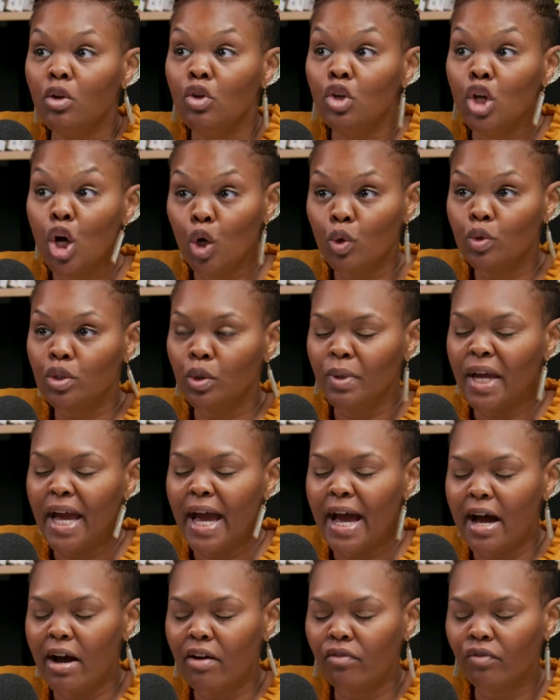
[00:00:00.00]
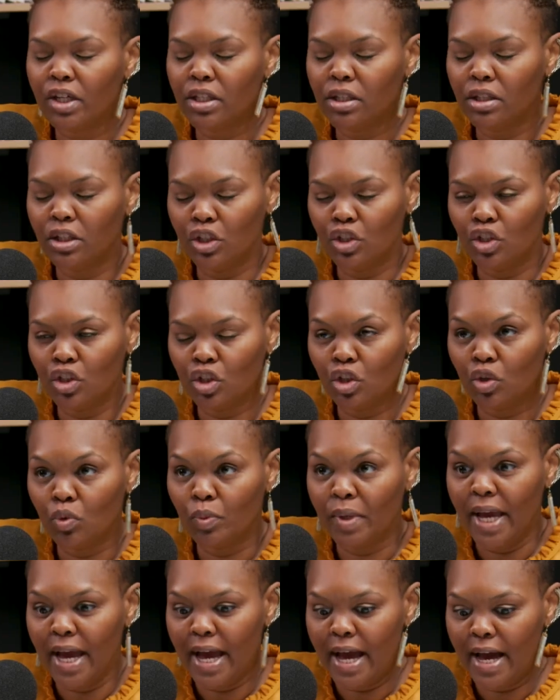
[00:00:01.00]
No. So we have residential. We
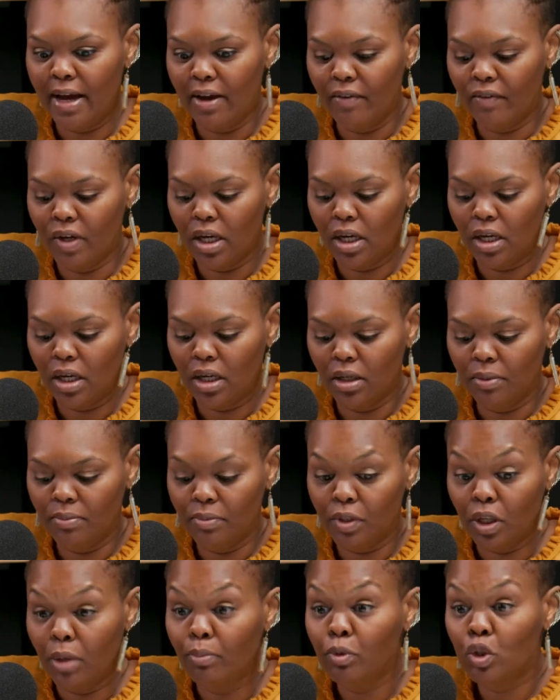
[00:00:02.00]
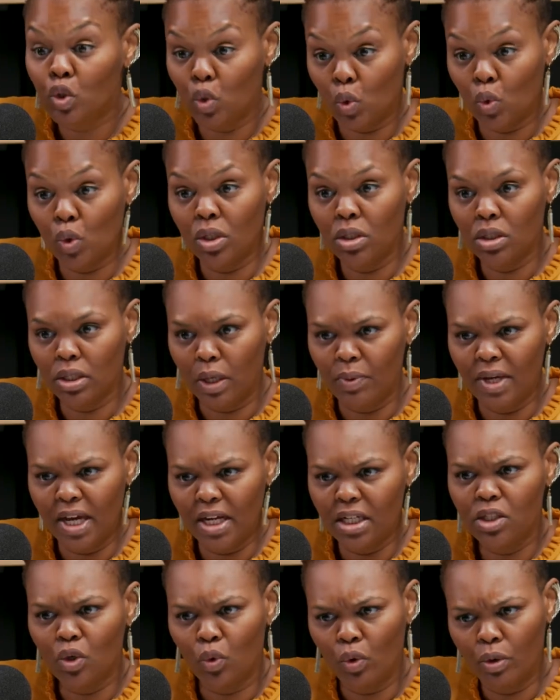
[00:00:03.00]
have some stores. Like we had a
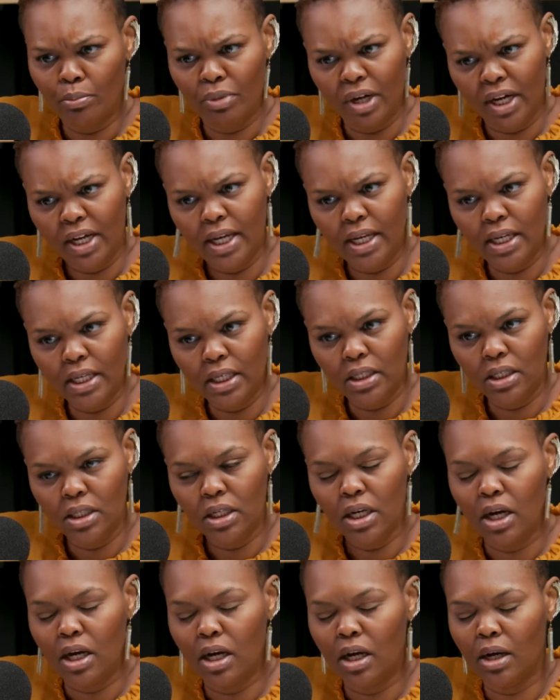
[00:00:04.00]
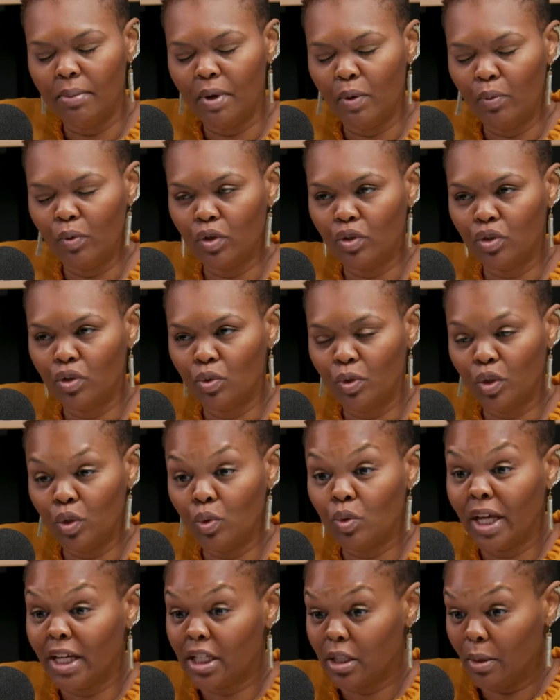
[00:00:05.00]
store in Buckhead. Oh, nice. And we do
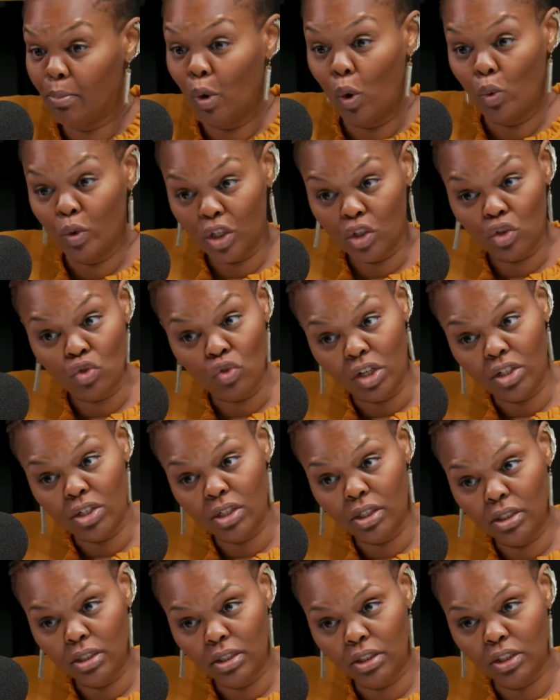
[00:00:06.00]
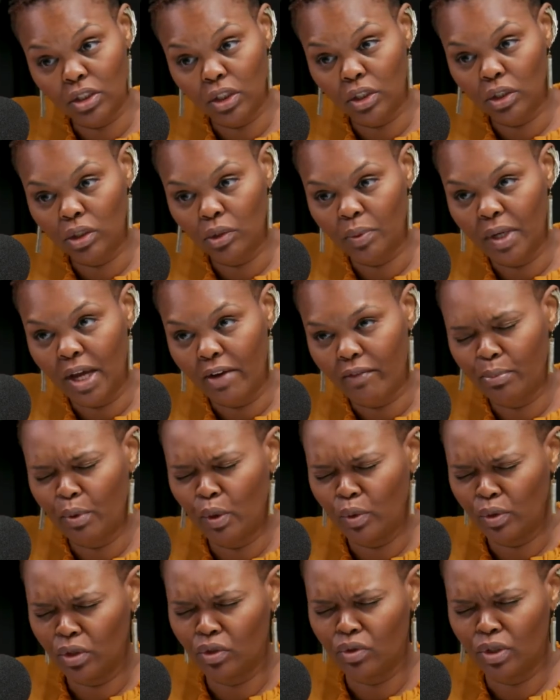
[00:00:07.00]
like some post-construction. So we have a
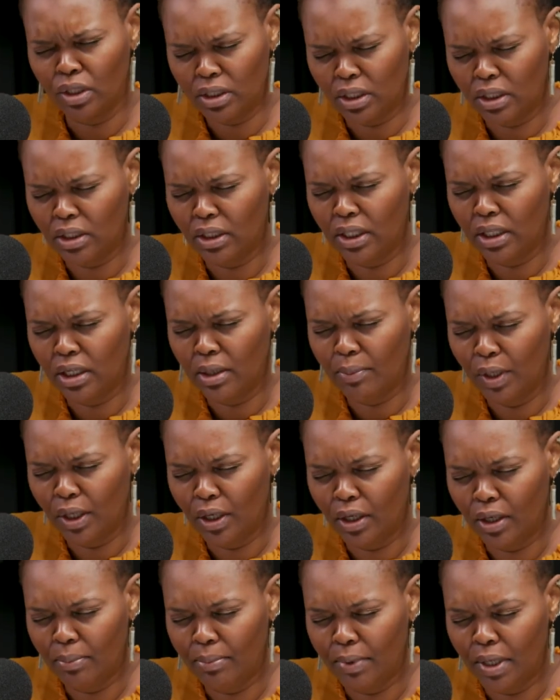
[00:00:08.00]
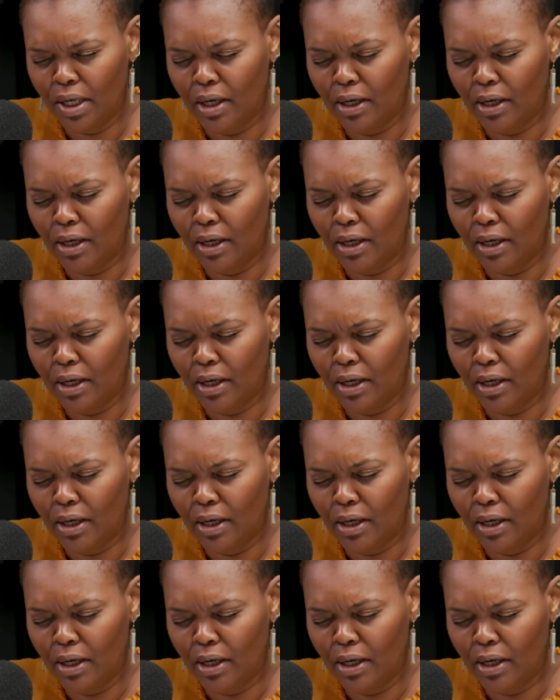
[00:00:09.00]
post-construction clean coming up